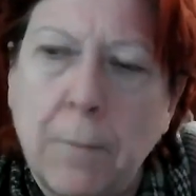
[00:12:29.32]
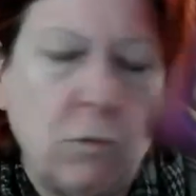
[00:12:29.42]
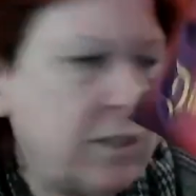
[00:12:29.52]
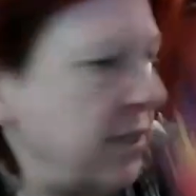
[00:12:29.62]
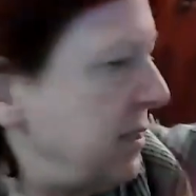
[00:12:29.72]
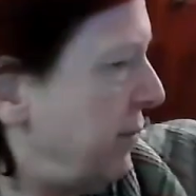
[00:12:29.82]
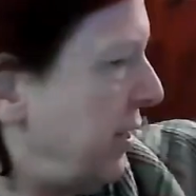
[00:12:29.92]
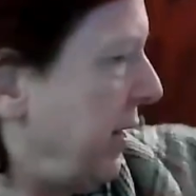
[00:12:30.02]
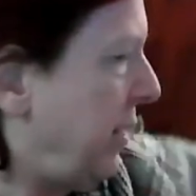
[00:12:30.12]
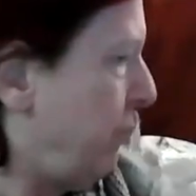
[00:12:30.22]
Was this
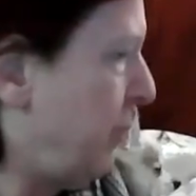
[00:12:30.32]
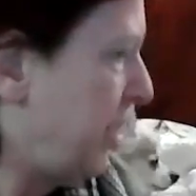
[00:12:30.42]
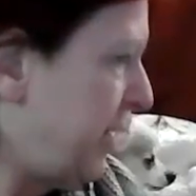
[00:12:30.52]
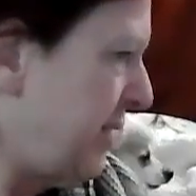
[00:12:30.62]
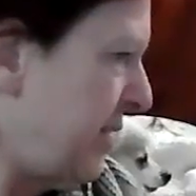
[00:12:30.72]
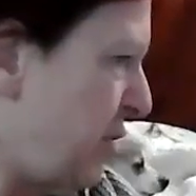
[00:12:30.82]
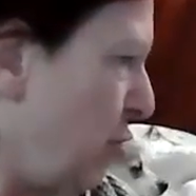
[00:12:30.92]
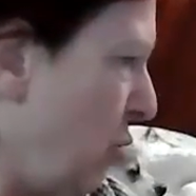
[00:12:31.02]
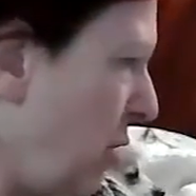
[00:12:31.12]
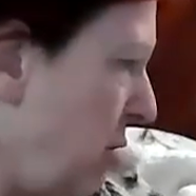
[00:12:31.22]
something I got from the Disney
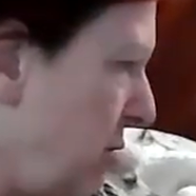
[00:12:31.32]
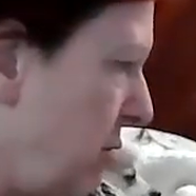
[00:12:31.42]
store?